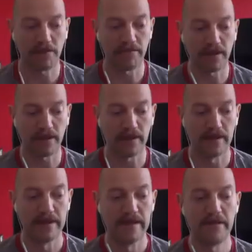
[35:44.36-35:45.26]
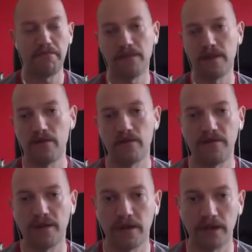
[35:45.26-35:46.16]
matter, but they're not
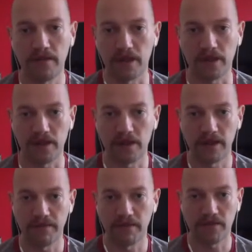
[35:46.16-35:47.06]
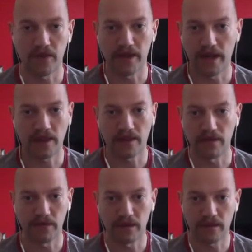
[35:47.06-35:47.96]
flicking a switch in terms of doing
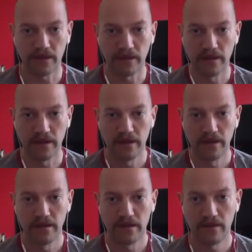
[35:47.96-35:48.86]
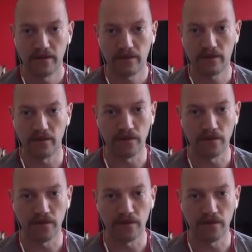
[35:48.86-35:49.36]
anything with the novel.